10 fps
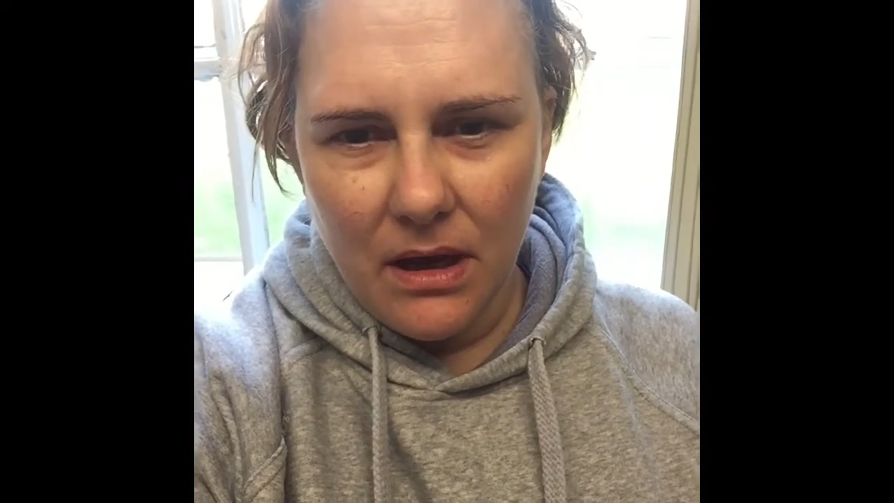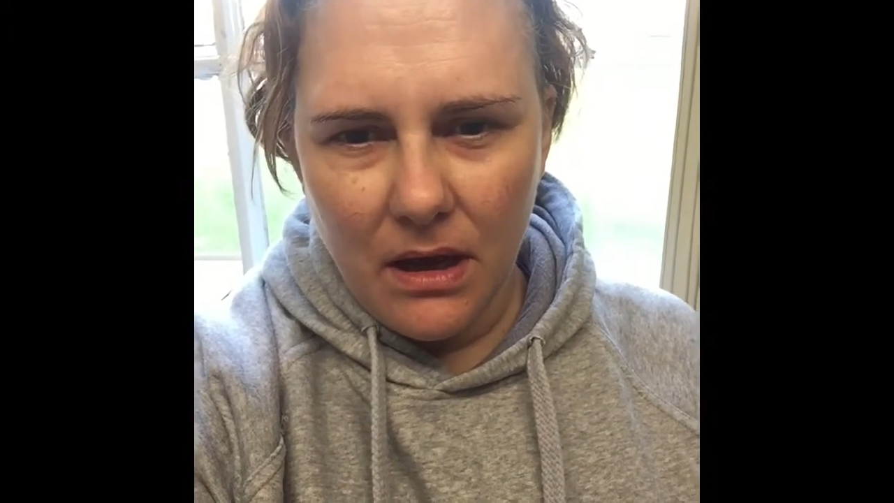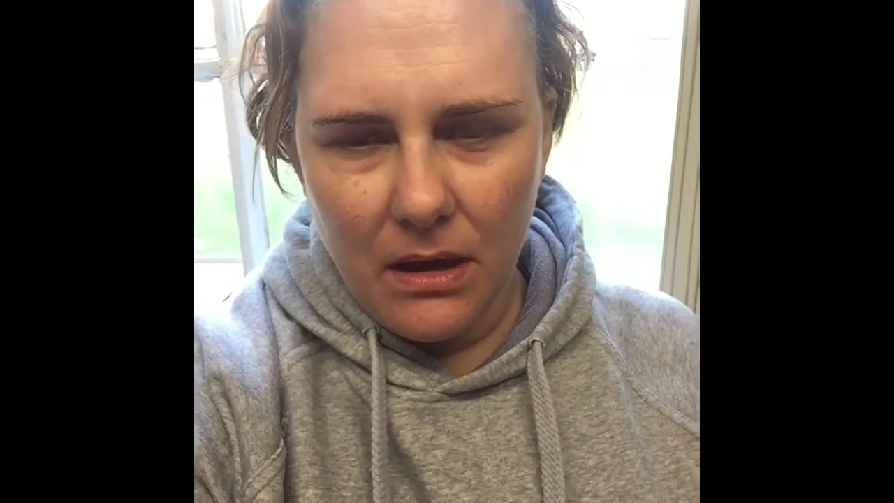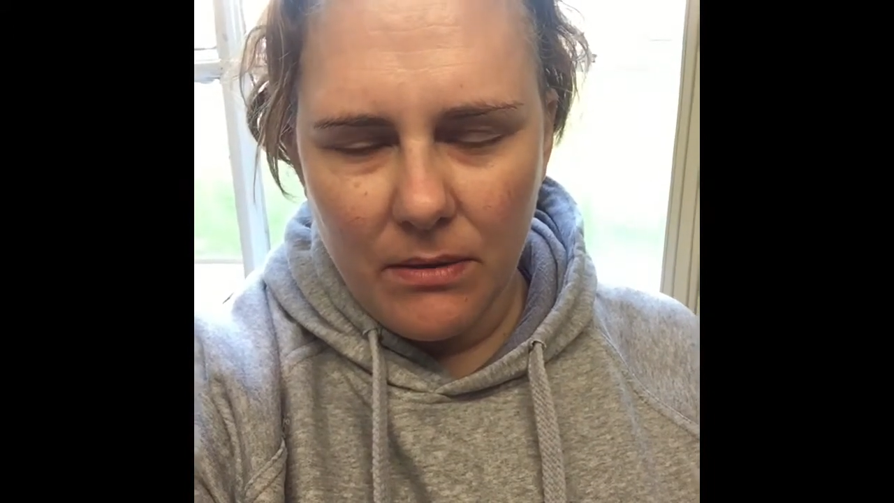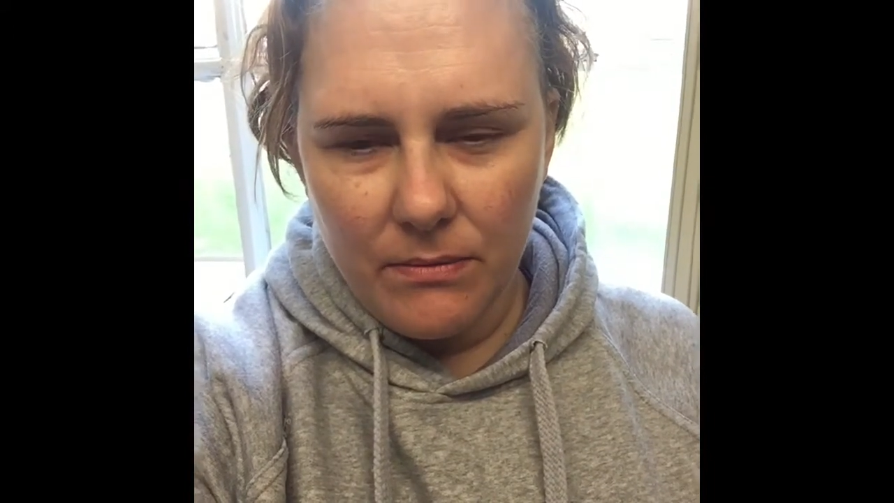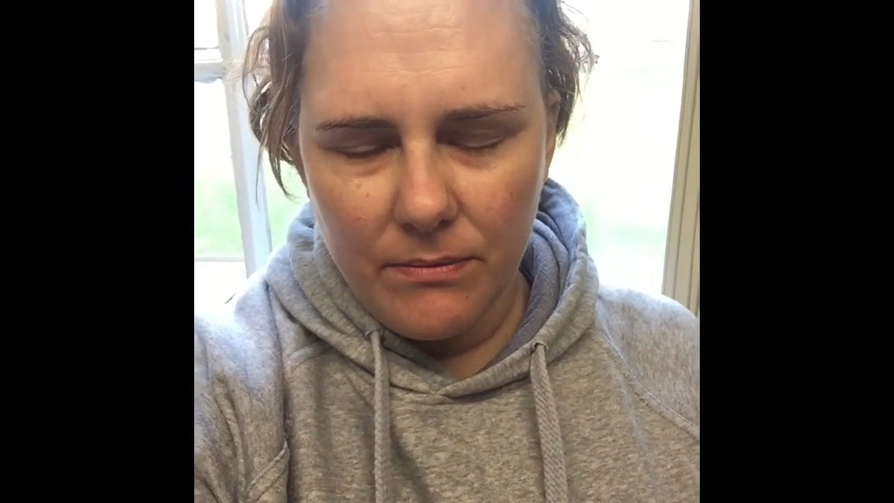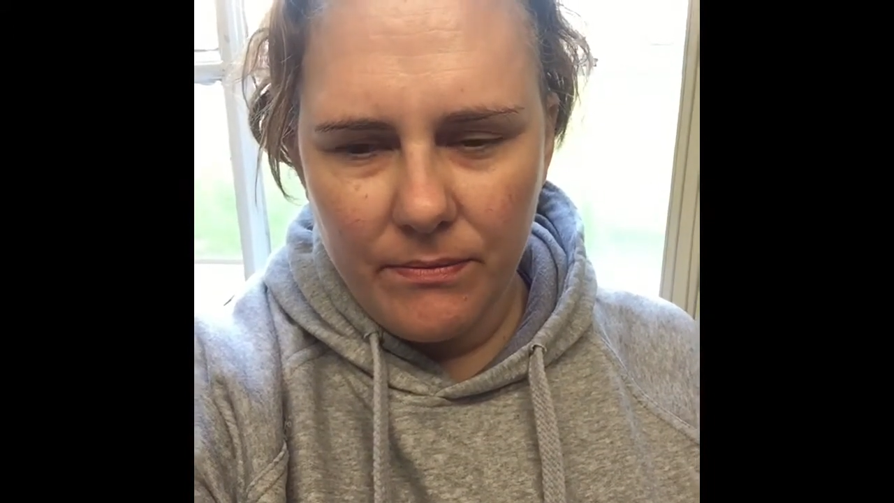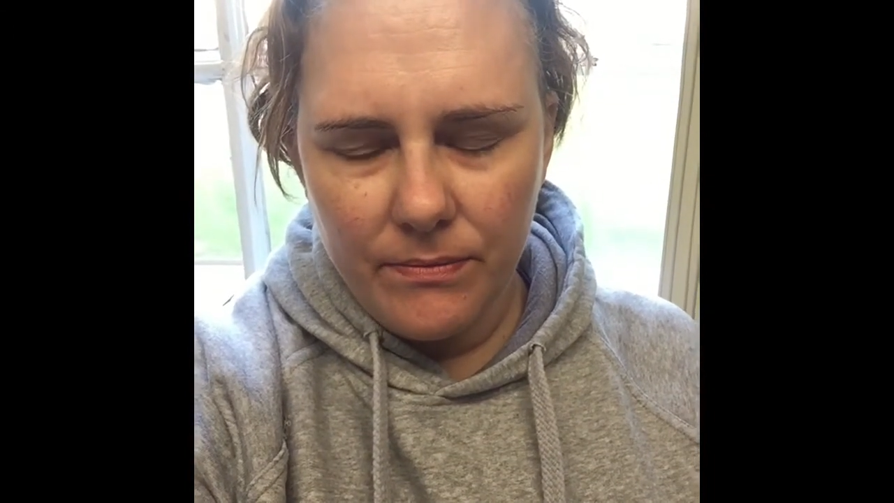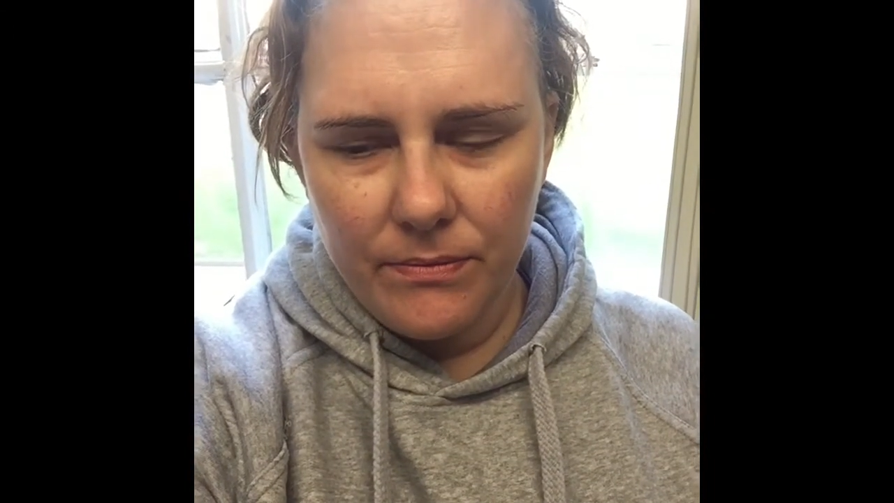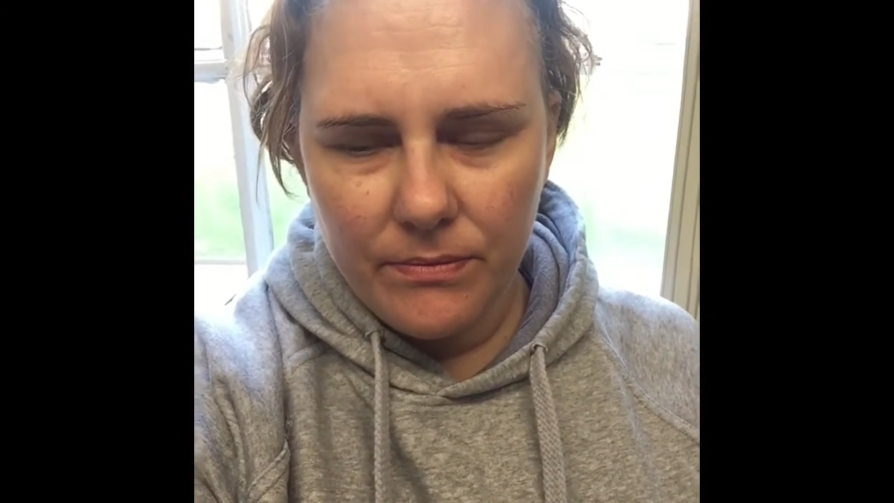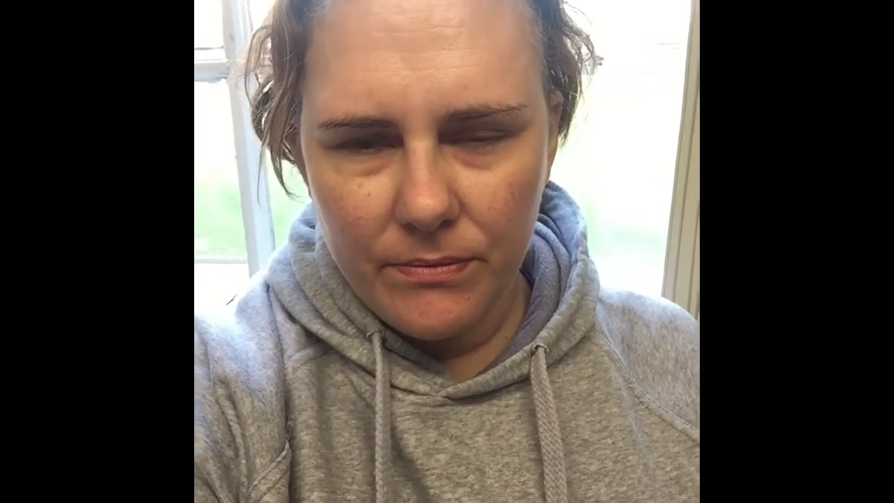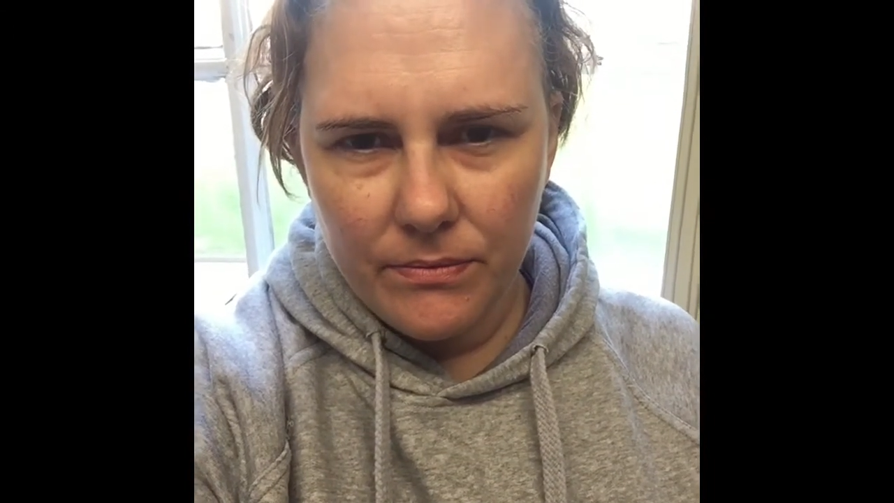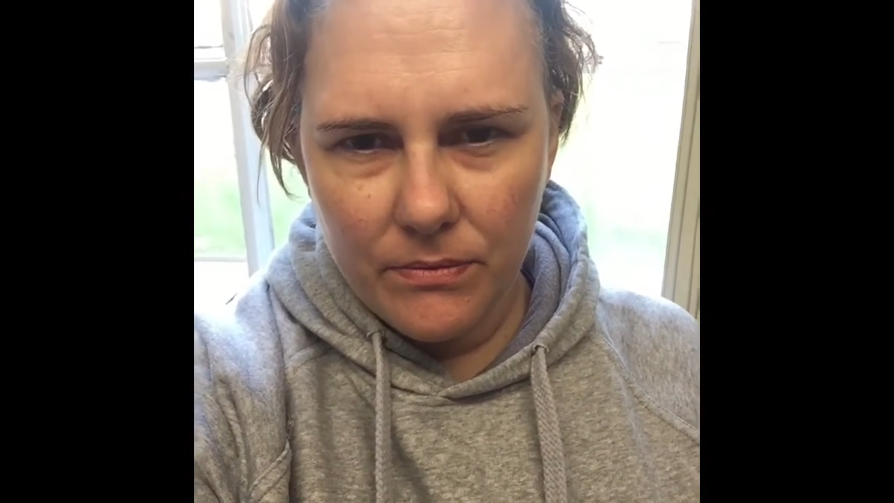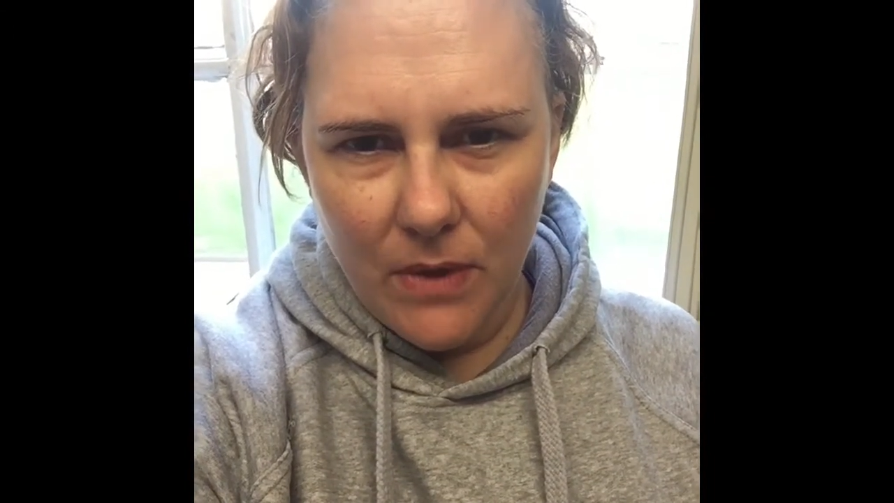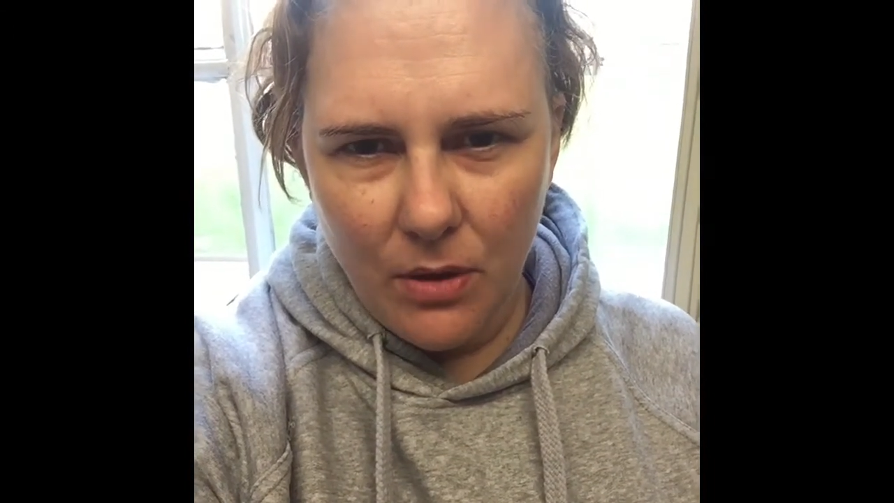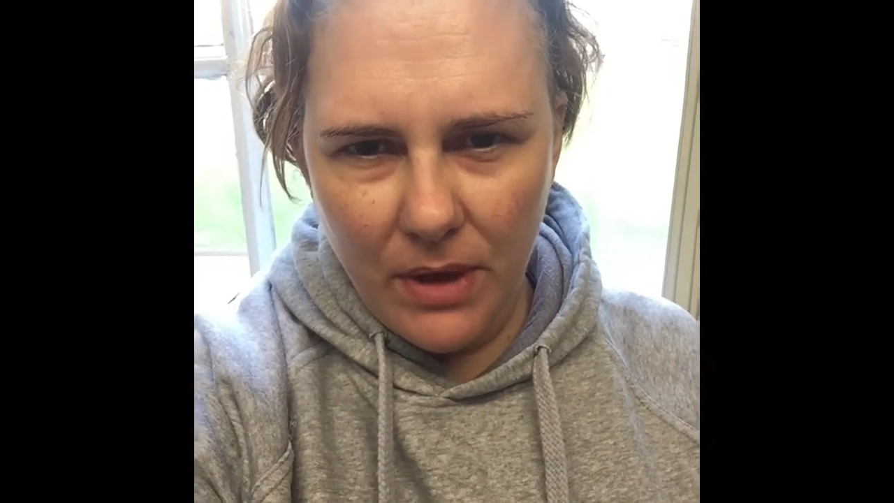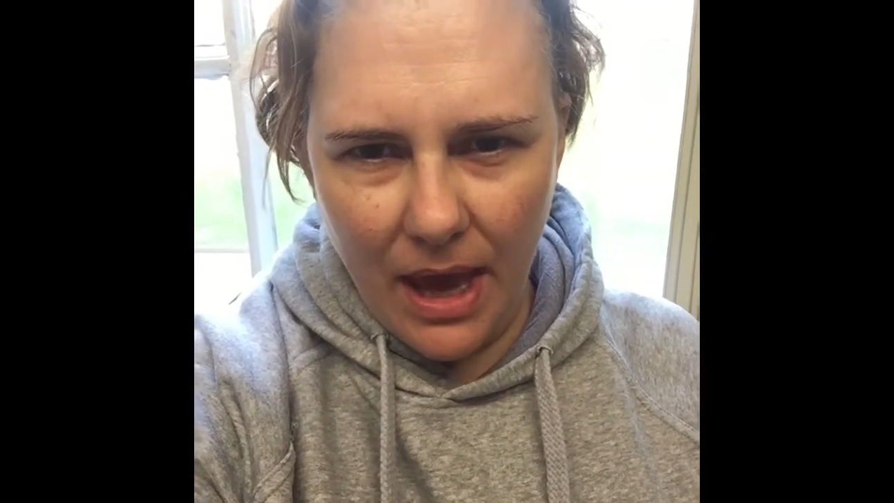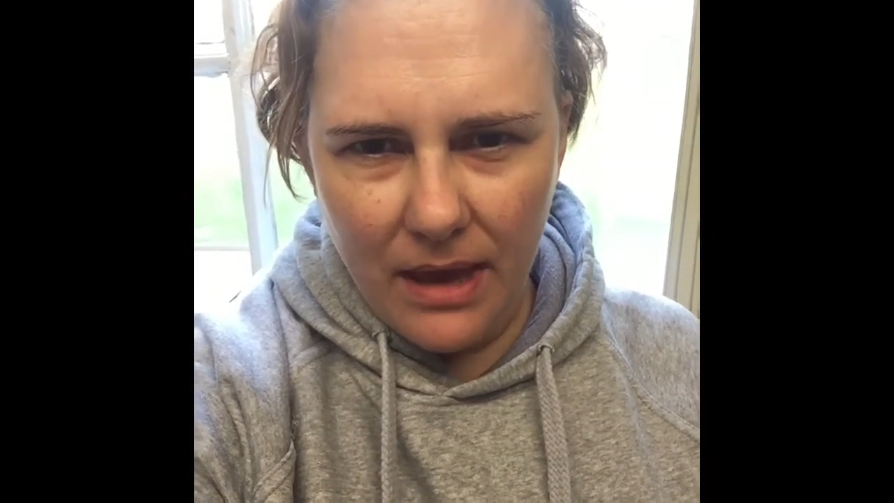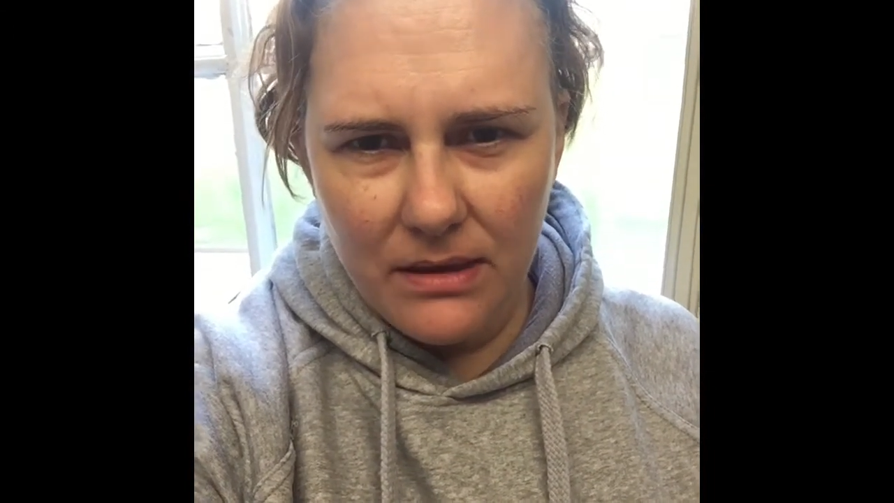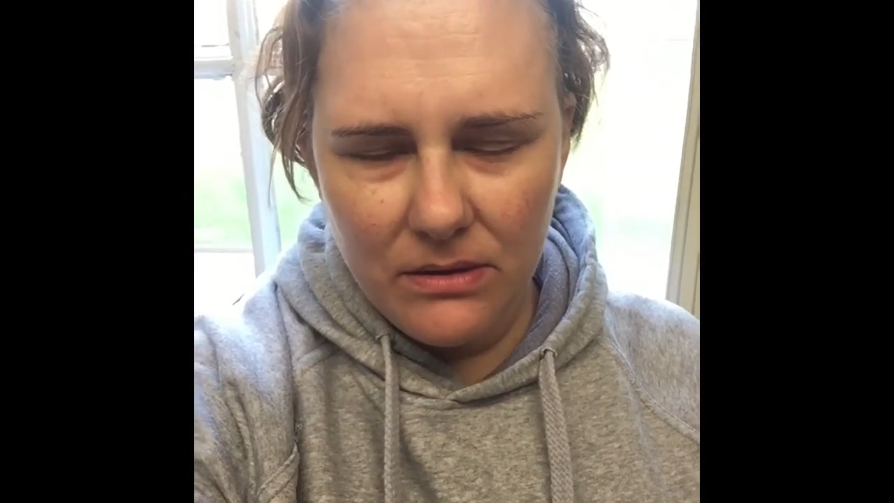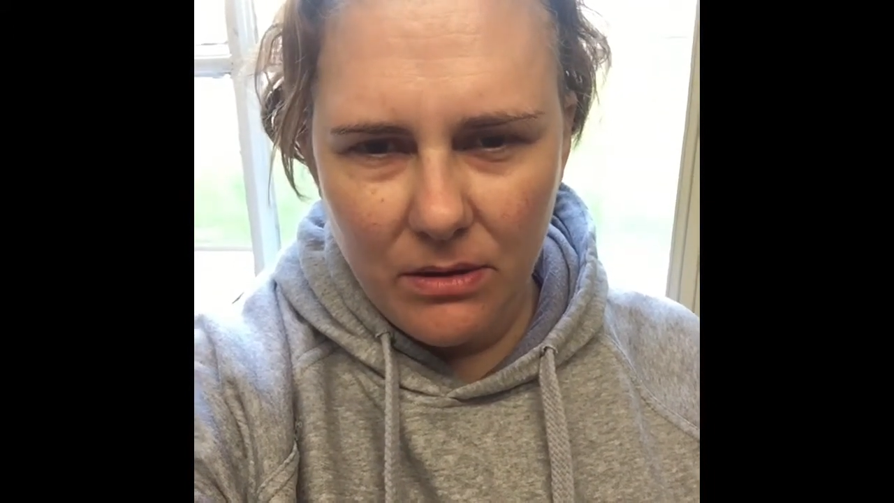okay,